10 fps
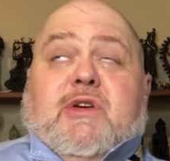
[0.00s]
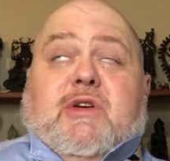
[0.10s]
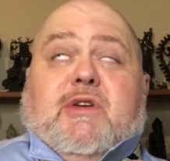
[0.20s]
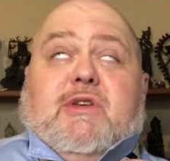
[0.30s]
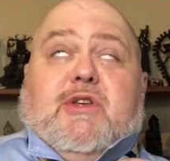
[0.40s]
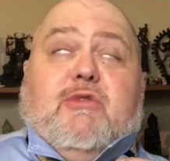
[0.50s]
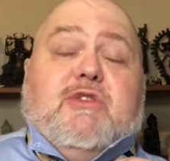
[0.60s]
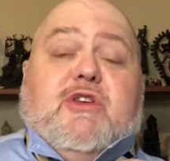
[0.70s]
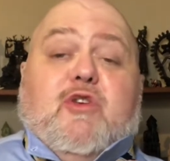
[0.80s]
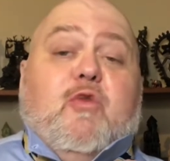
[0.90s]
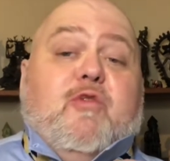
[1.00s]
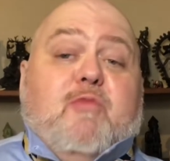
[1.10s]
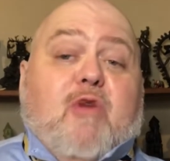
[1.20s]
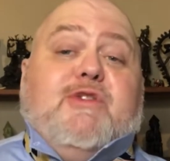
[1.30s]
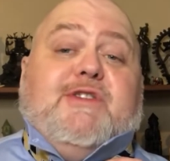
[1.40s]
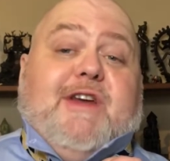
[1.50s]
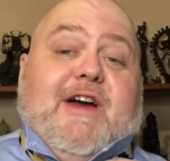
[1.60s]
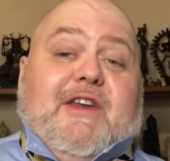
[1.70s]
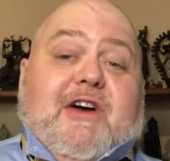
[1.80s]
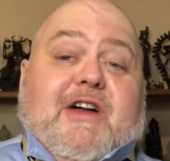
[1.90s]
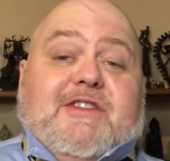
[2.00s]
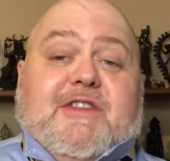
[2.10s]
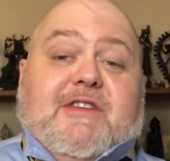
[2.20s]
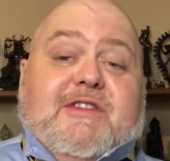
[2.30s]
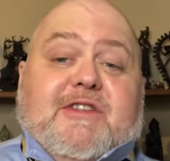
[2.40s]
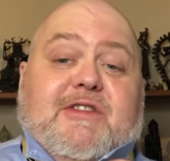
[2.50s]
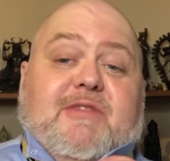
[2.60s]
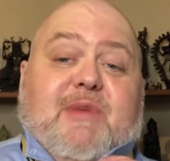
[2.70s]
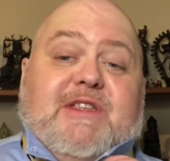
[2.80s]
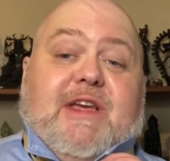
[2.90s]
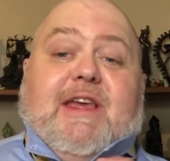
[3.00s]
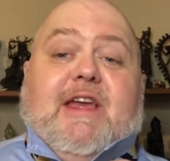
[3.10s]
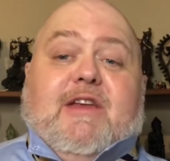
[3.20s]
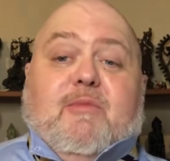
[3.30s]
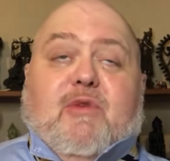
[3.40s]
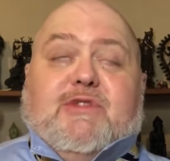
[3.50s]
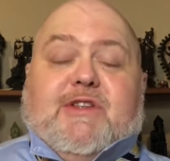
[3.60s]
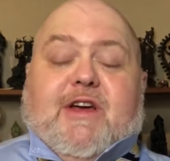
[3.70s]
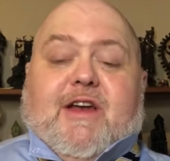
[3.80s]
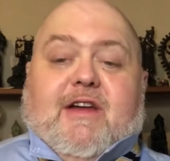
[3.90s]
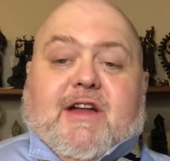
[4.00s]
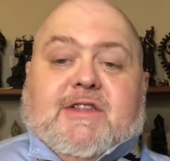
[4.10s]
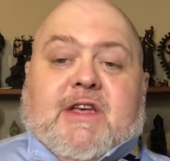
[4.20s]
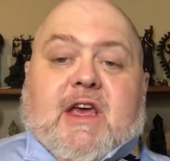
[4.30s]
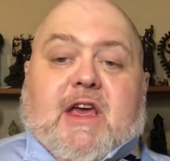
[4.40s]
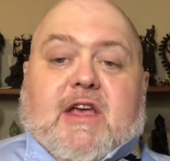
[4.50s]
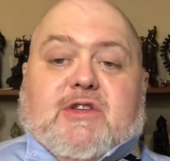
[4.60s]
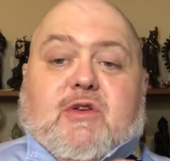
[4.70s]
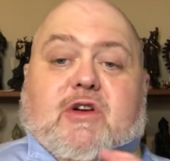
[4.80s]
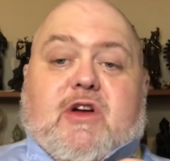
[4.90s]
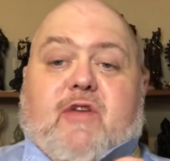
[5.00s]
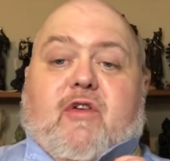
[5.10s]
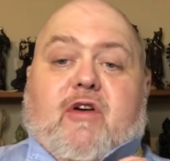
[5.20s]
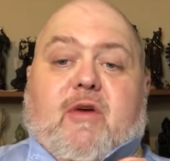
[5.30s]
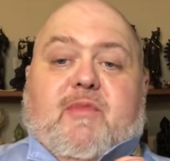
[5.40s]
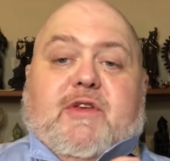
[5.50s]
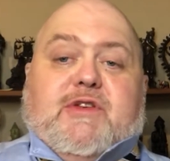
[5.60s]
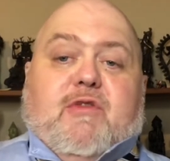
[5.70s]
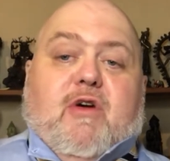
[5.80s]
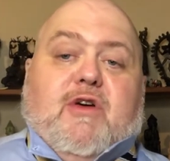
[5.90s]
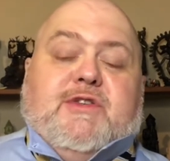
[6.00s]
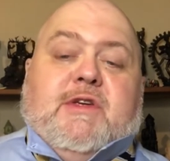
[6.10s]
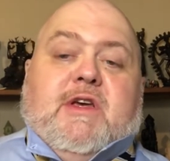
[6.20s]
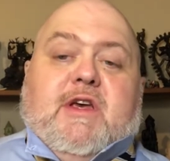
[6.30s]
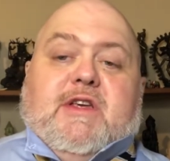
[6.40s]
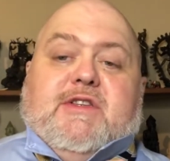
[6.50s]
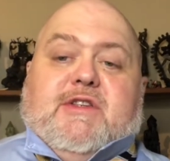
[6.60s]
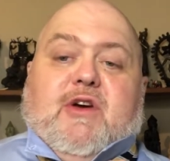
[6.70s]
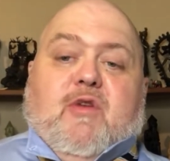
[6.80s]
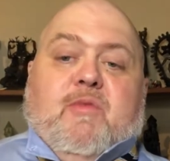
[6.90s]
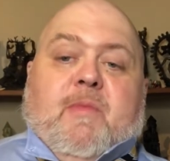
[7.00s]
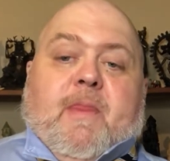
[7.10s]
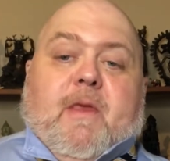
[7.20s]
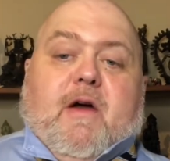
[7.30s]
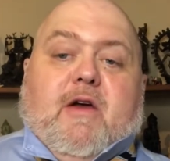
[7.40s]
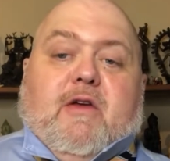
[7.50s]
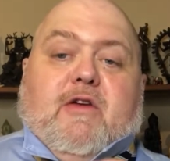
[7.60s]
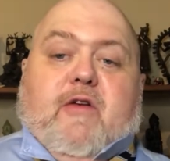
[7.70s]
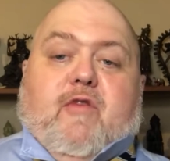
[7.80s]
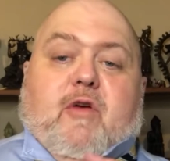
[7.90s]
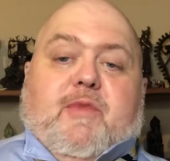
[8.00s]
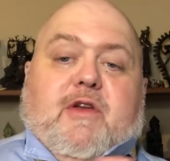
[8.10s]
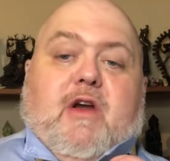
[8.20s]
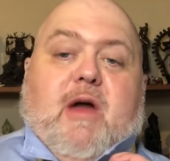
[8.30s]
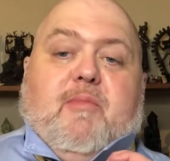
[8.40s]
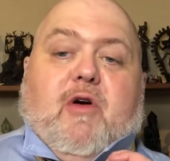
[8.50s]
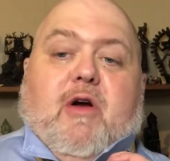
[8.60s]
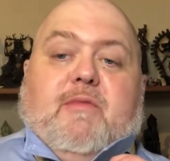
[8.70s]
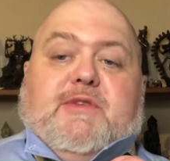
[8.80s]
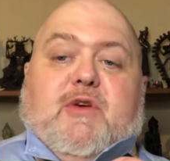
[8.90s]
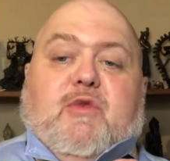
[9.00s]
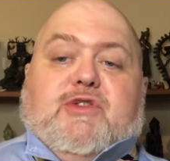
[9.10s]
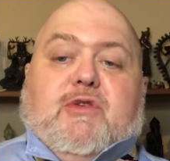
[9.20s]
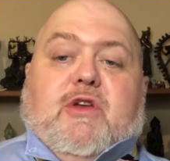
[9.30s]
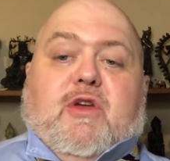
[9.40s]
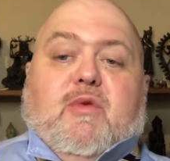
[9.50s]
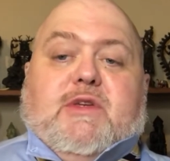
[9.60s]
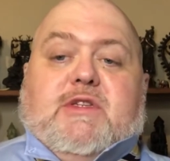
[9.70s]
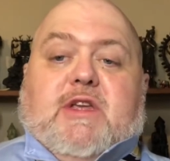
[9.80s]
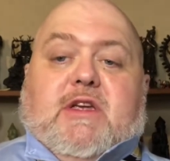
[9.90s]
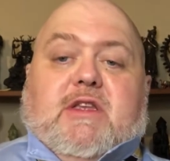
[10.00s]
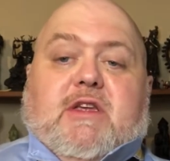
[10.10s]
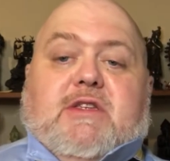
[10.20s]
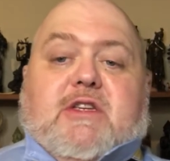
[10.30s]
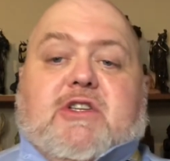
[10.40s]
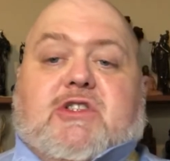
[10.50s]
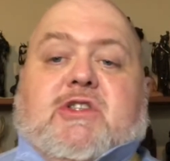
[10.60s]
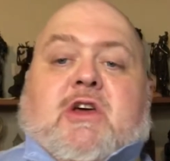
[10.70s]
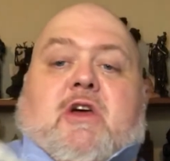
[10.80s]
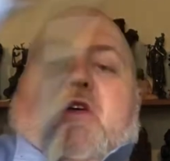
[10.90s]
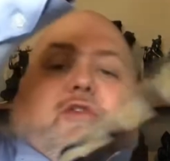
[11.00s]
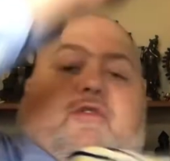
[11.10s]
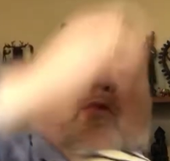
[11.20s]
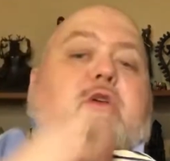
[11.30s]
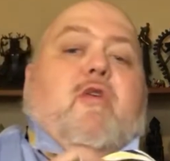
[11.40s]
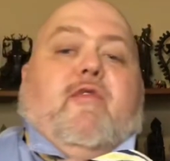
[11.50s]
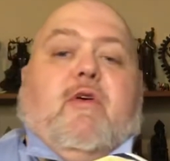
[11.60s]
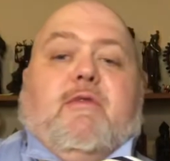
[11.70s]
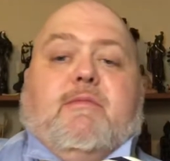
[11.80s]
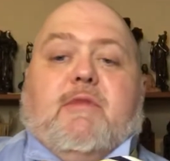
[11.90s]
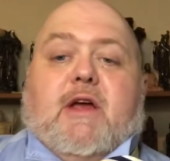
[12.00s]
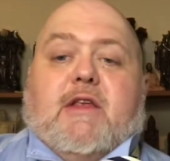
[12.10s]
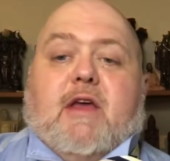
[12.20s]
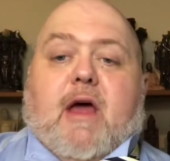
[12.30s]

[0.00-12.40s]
usually do with most tie knots. This is the basic key to most tie knots, is you're going to cover up this cross. So you cover up the knot part. So what you're going to do is take this and just throw it over like that.